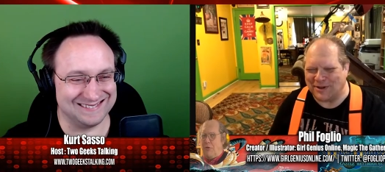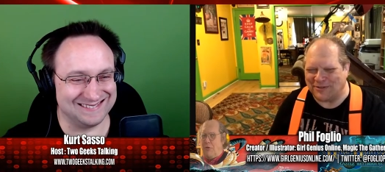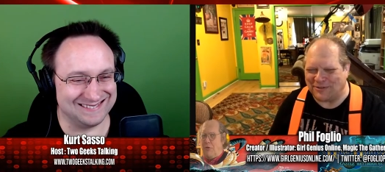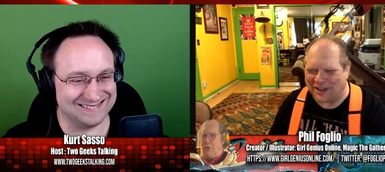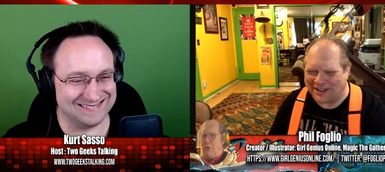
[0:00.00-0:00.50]

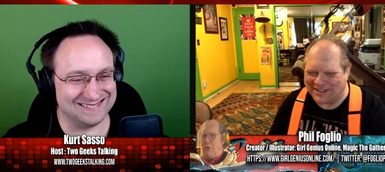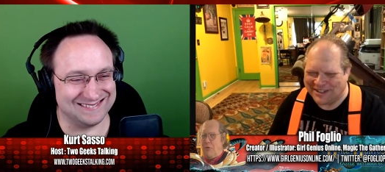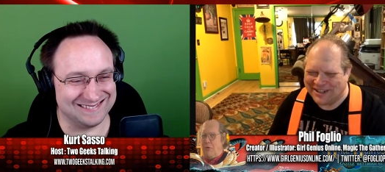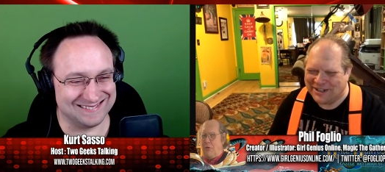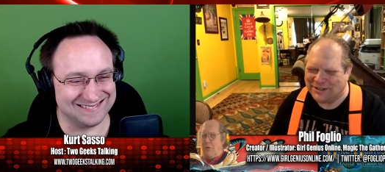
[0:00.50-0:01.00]
Speaker 1: fate
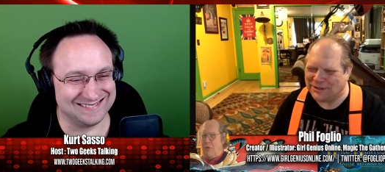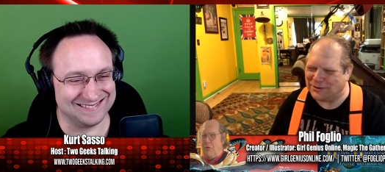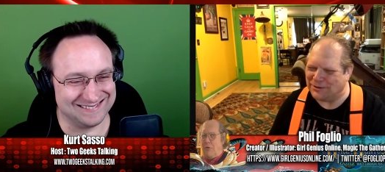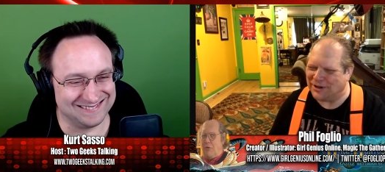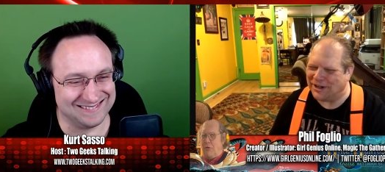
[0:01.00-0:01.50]

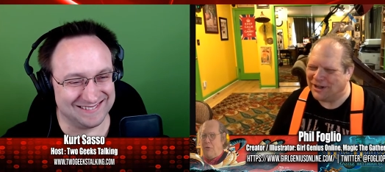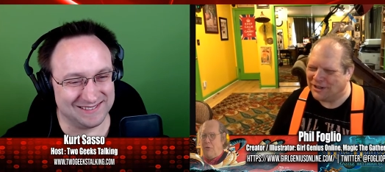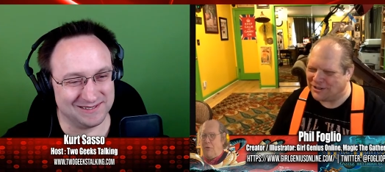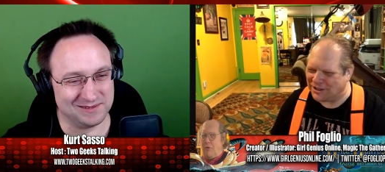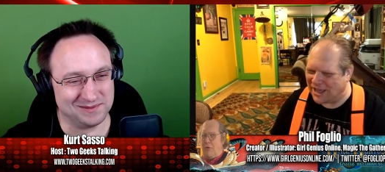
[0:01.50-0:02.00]
to uh,
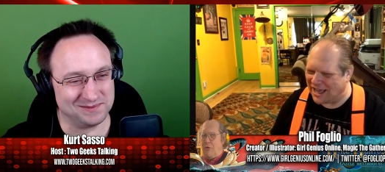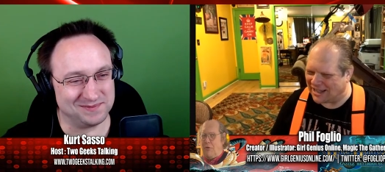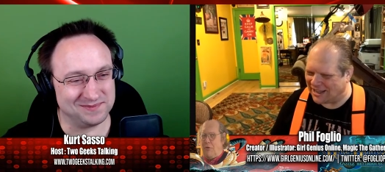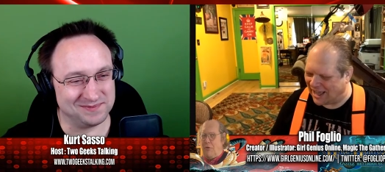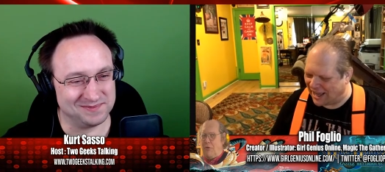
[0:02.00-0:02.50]
to get
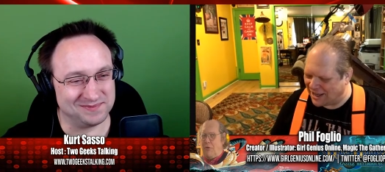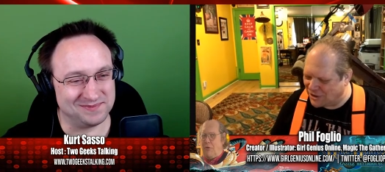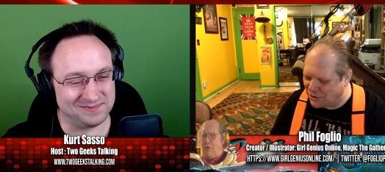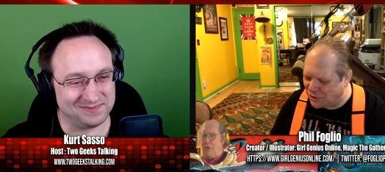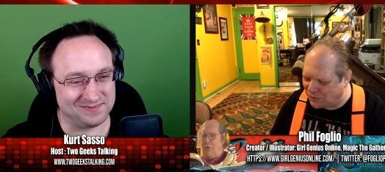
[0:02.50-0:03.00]
like
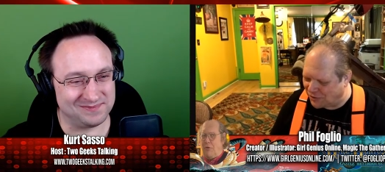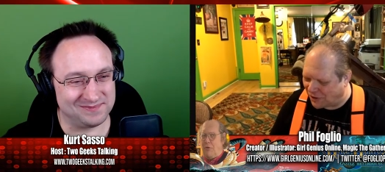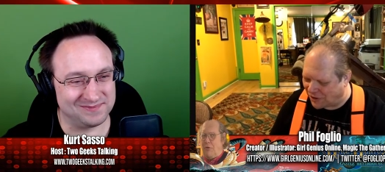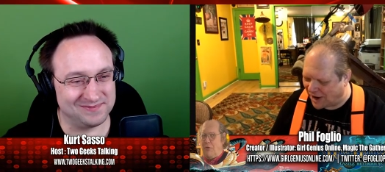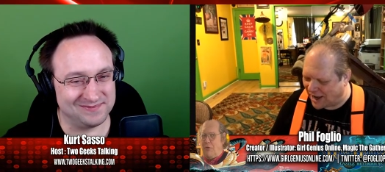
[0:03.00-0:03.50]
too
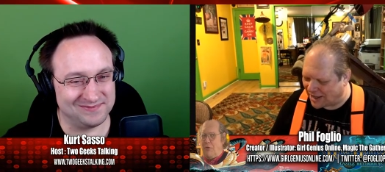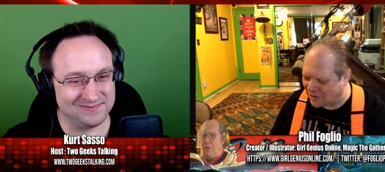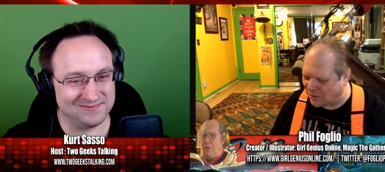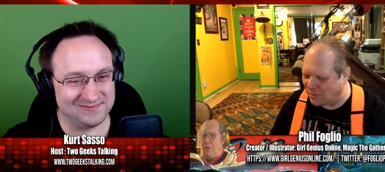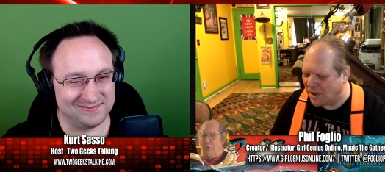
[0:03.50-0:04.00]
far ahead.
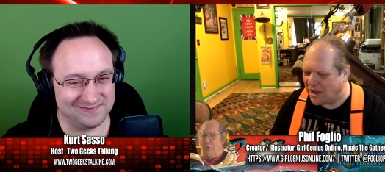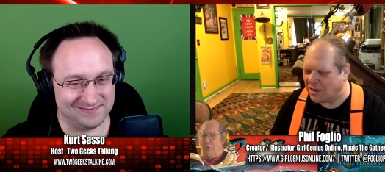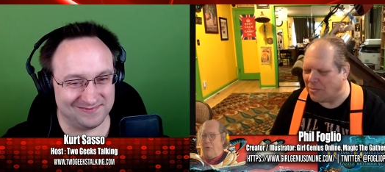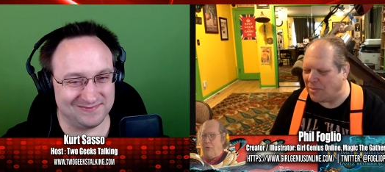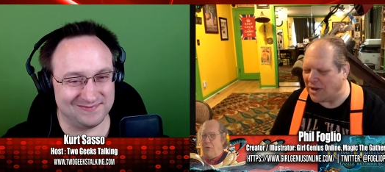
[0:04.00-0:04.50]
The
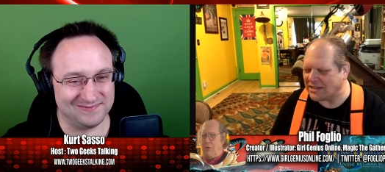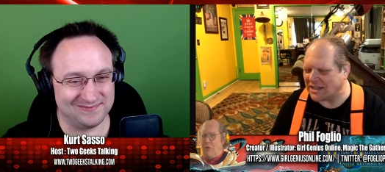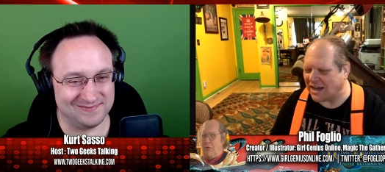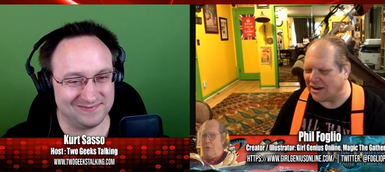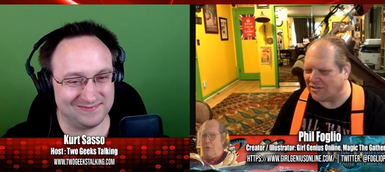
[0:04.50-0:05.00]
the best
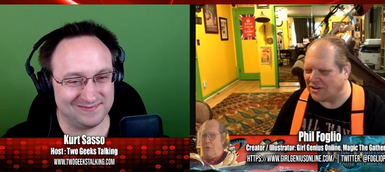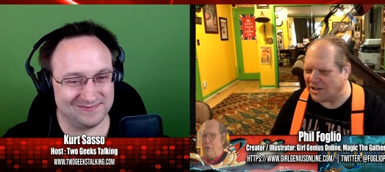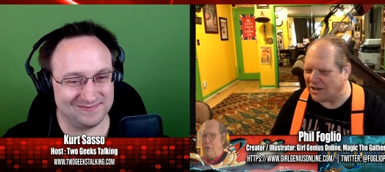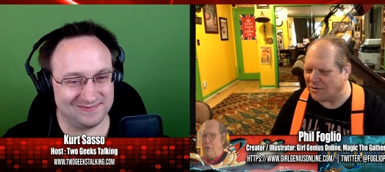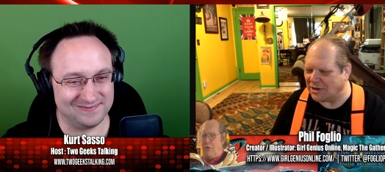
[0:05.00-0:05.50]
I ever
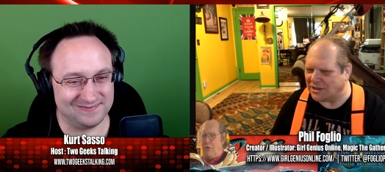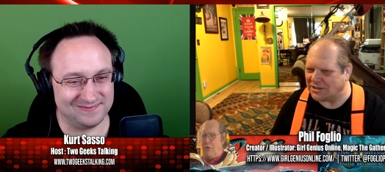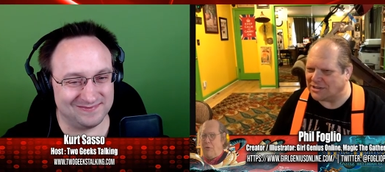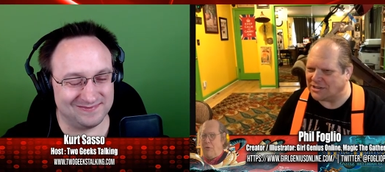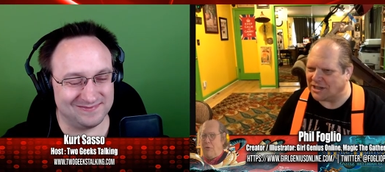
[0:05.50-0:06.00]
did
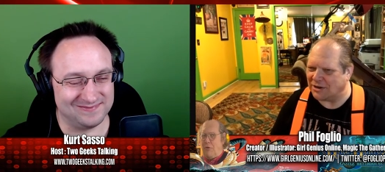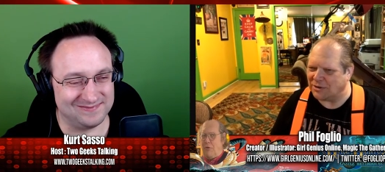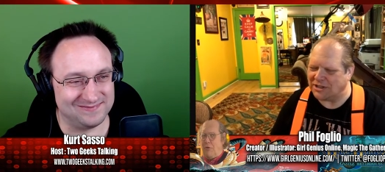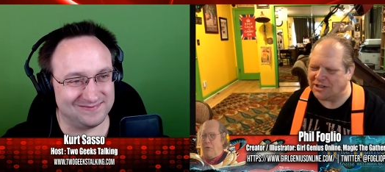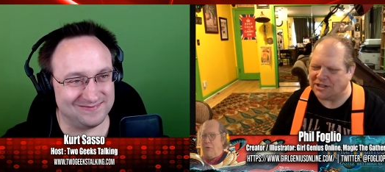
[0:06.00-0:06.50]
was uh,
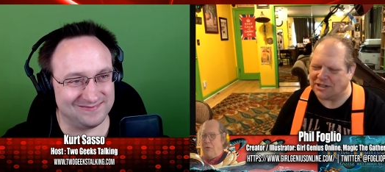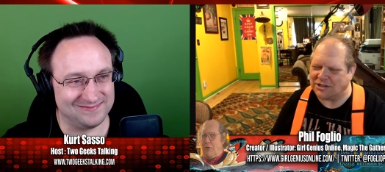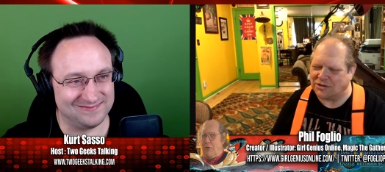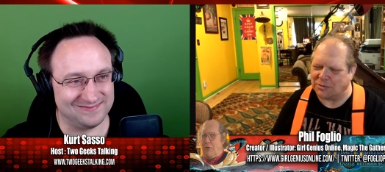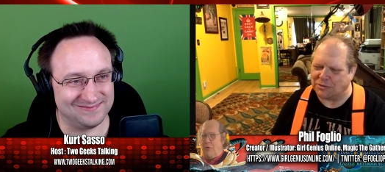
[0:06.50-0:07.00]
we did a
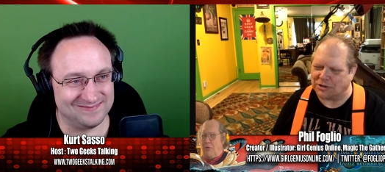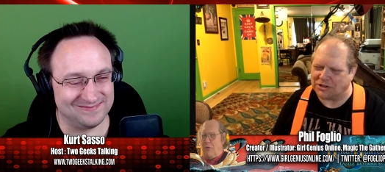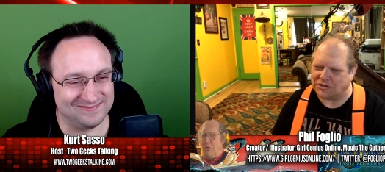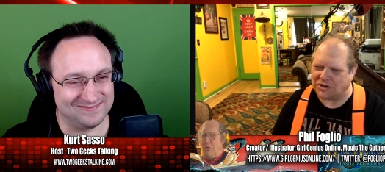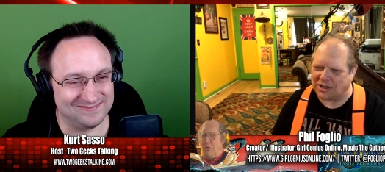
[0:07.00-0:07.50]
trip to
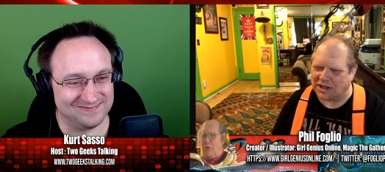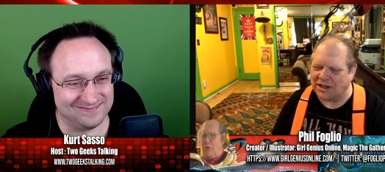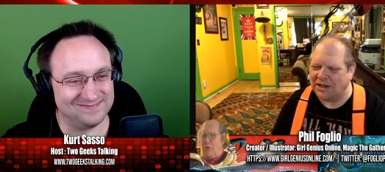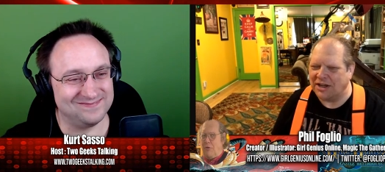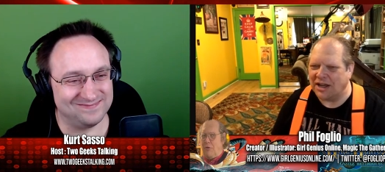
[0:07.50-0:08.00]
Australia,
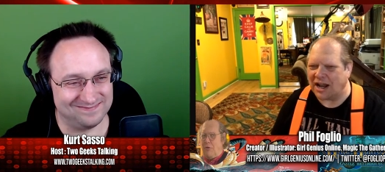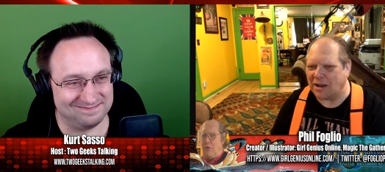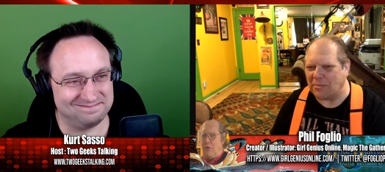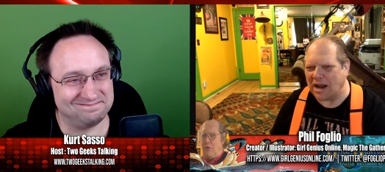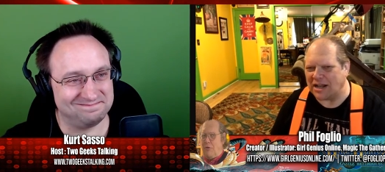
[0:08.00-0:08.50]
and I
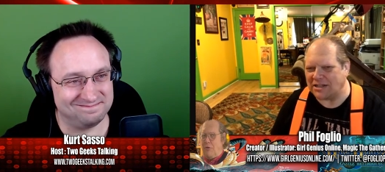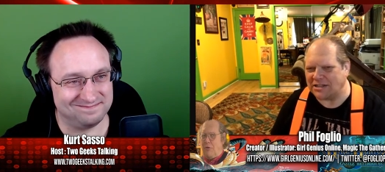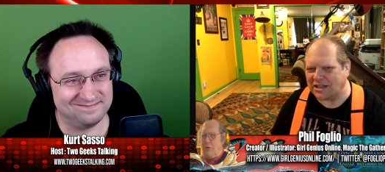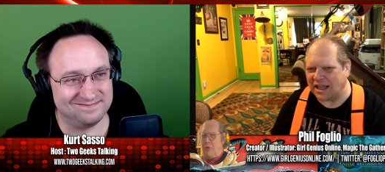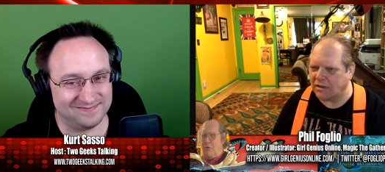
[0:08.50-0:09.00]

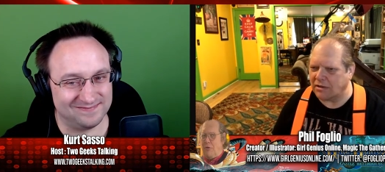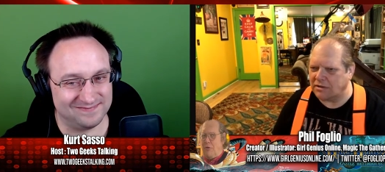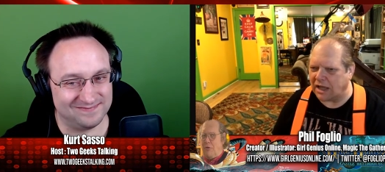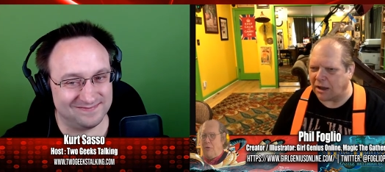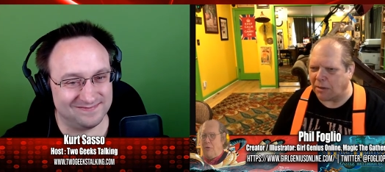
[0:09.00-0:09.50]
managed to get
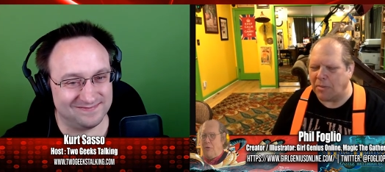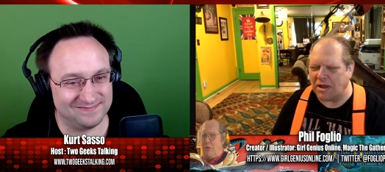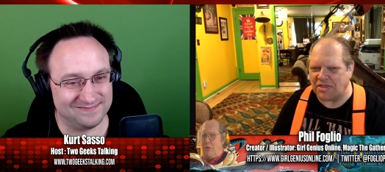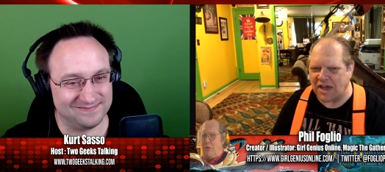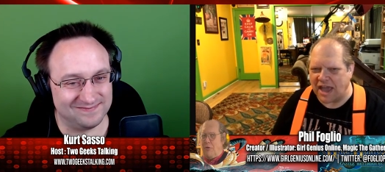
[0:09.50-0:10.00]
like a
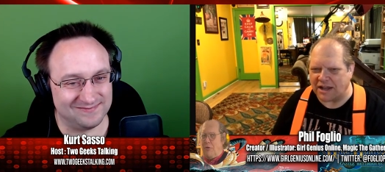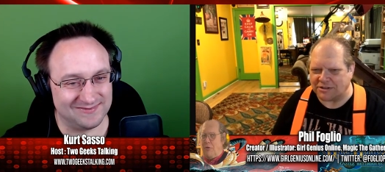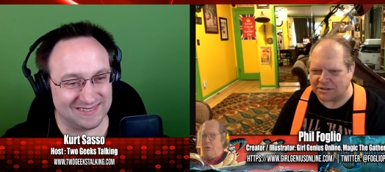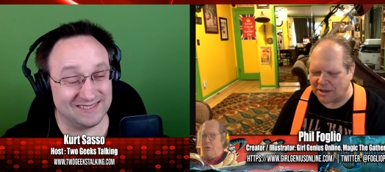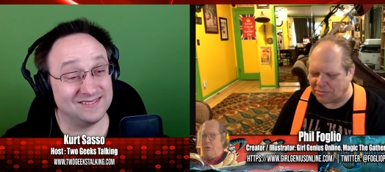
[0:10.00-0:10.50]
month ahead
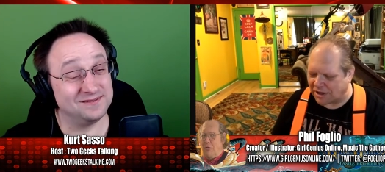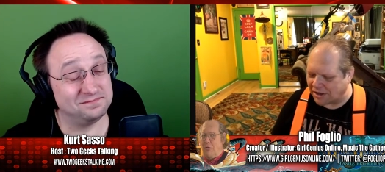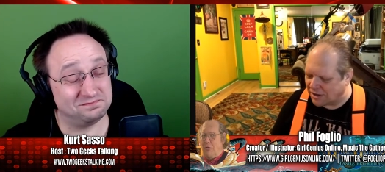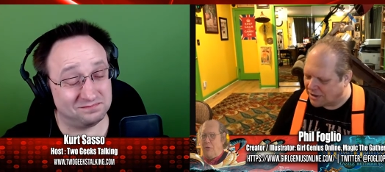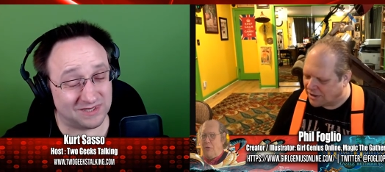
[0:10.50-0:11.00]
or something.
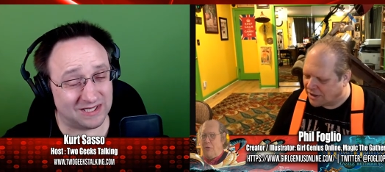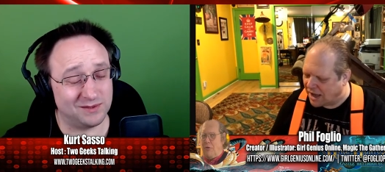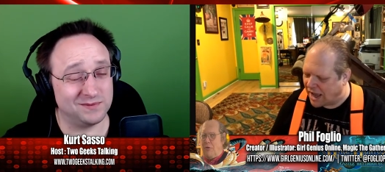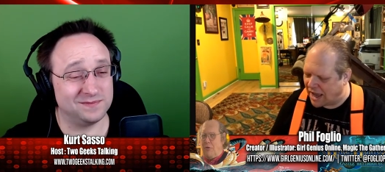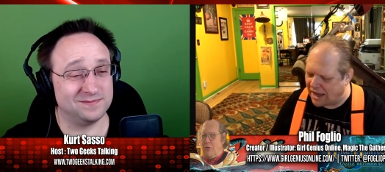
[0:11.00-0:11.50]

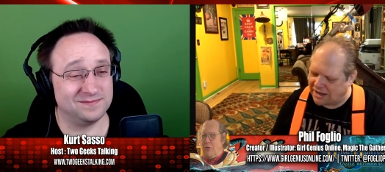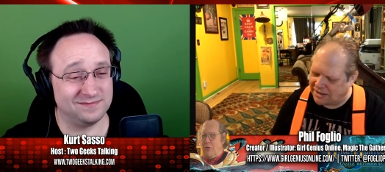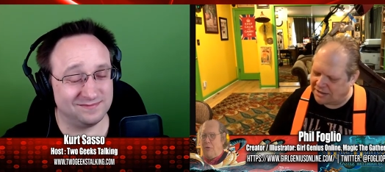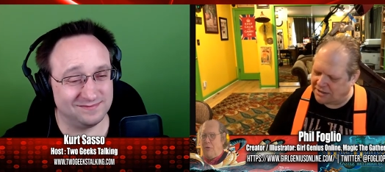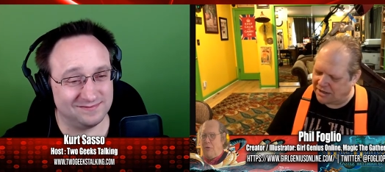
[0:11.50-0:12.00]

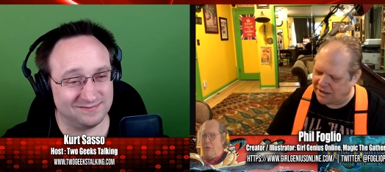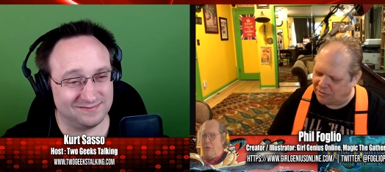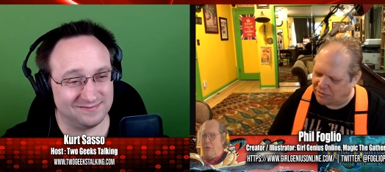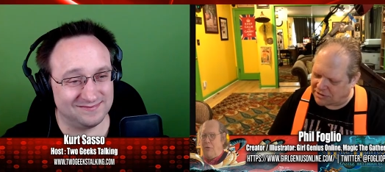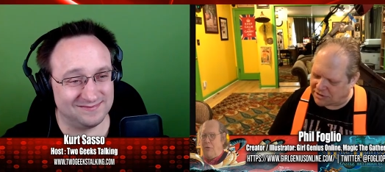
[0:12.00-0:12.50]
And
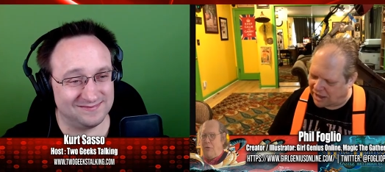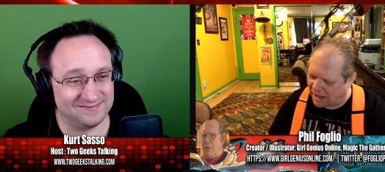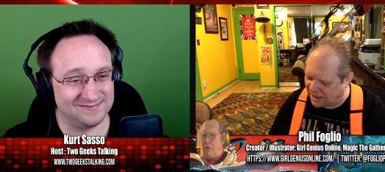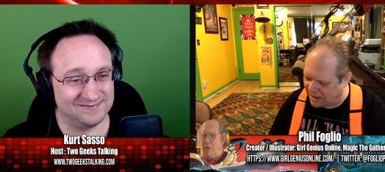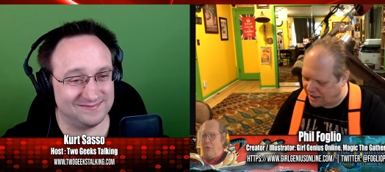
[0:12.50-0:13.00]
it was like,